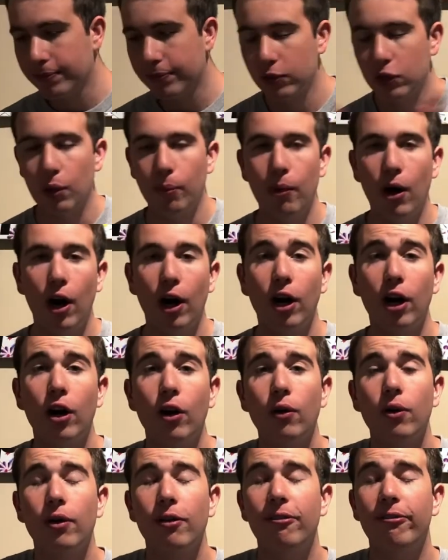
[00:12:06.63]

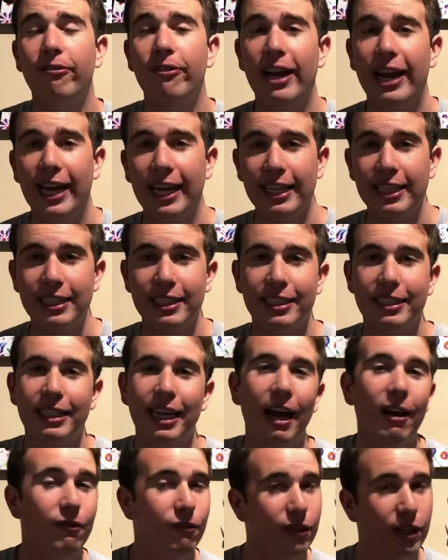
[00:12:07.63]
Tomorrow, Vans,
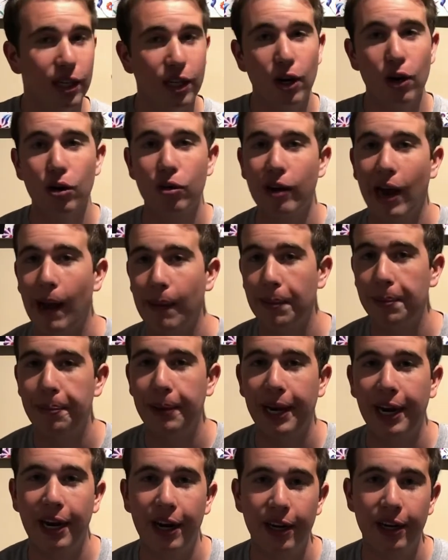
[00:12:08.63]
definitely go grab a
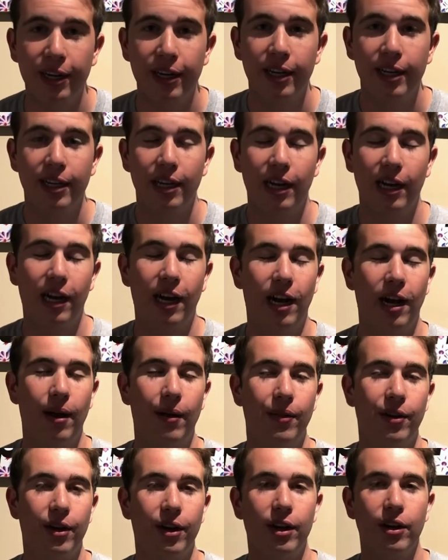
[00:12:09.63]
pair.
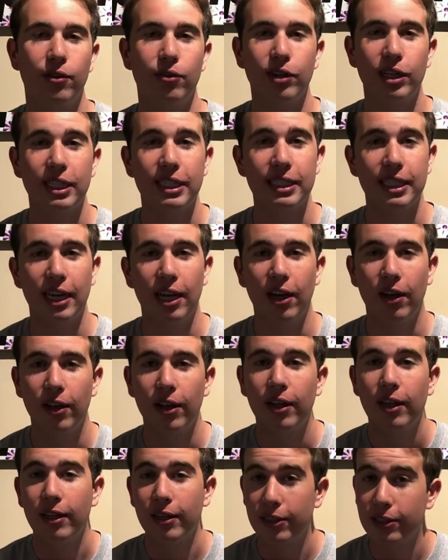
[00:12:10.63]
They're gonna resell.
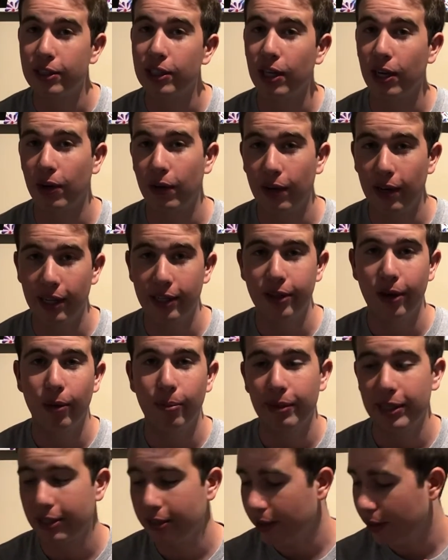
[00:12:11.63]
So don't
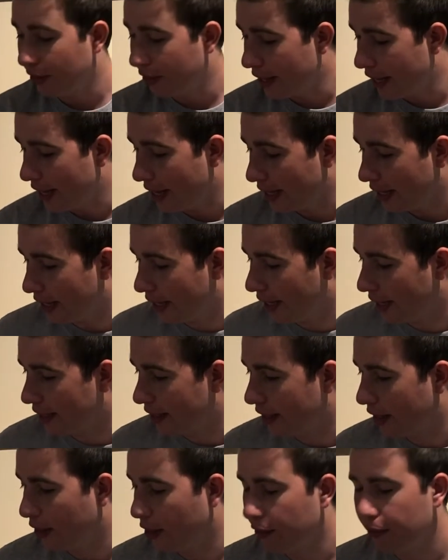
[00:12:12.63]
miss on that, and
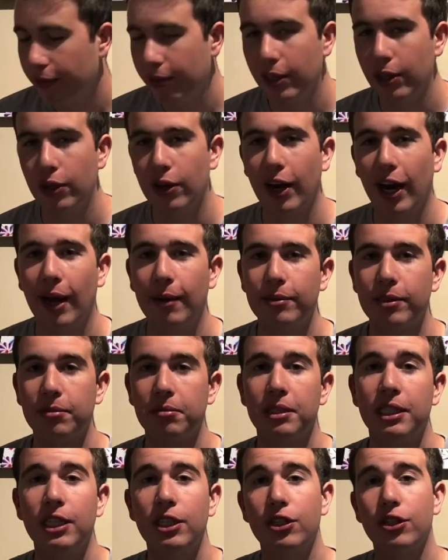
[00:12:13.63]
hopefully you grab some
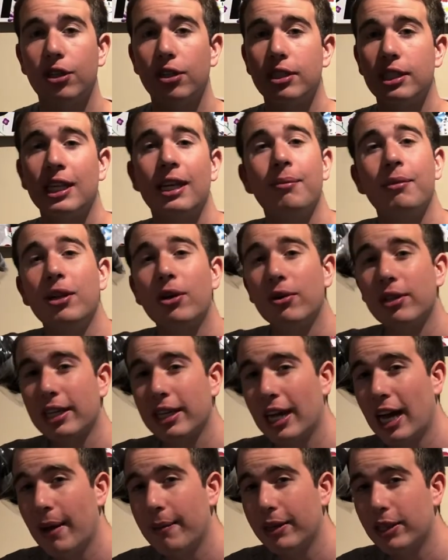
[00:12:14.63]
t-shirts. Let me know in the
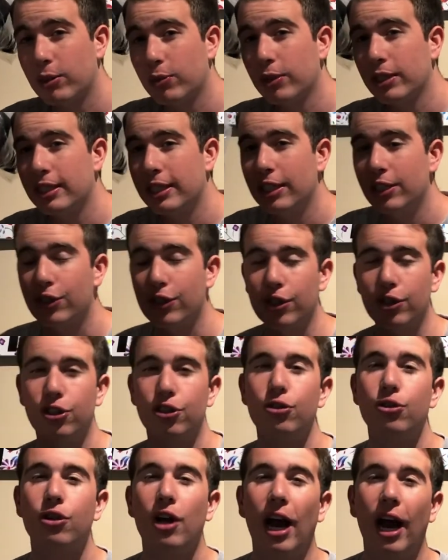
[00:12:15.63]
comments what t-shirts
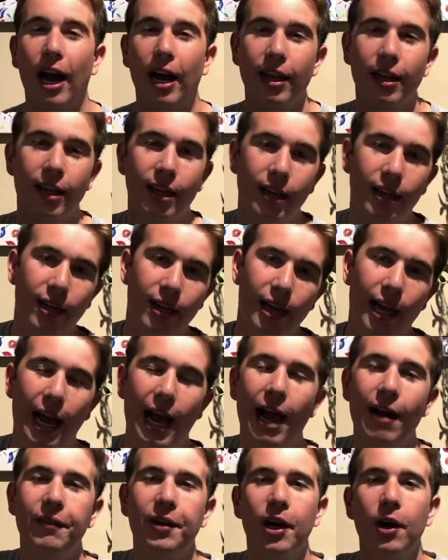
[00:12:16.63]
you got.
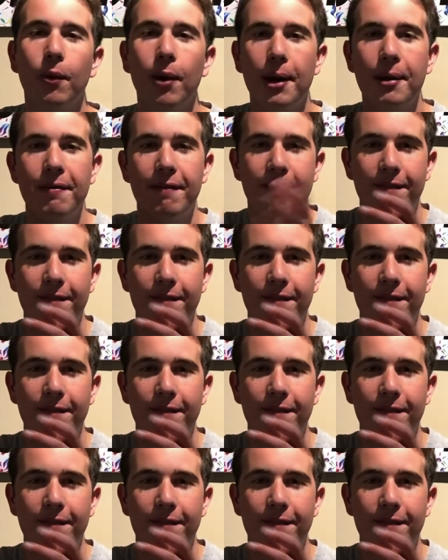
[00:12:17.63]
Have a good one.